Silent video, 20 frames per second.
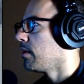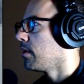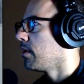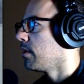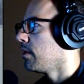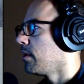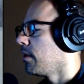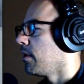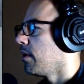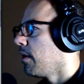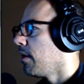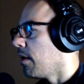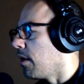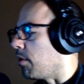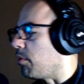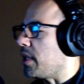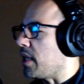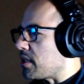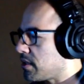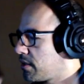Oh, yes.
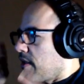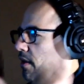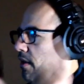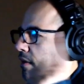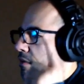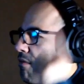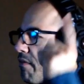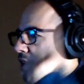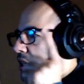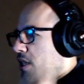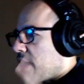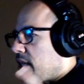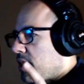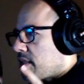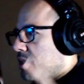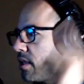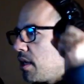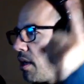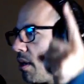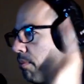Fight dance.
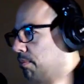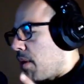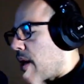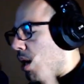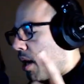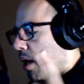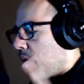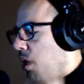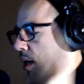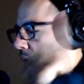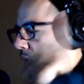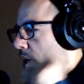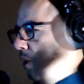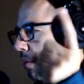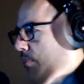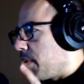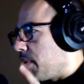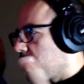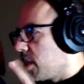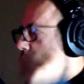
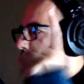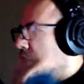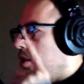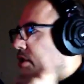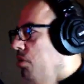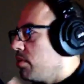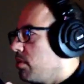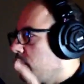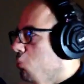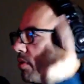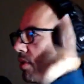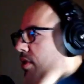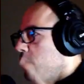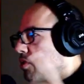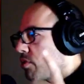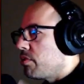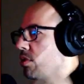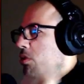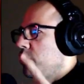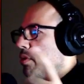Barbecue the
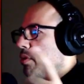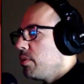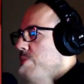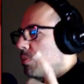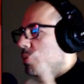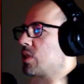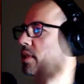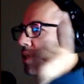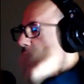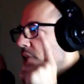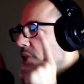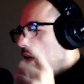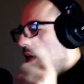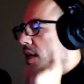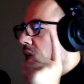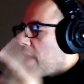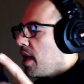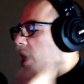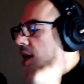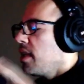troops. And
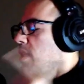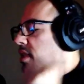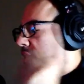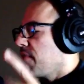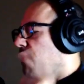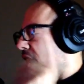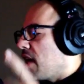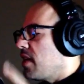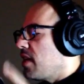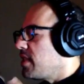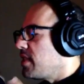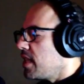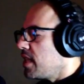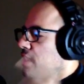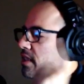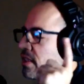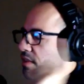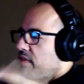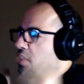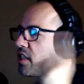it's the fight dance of the dog.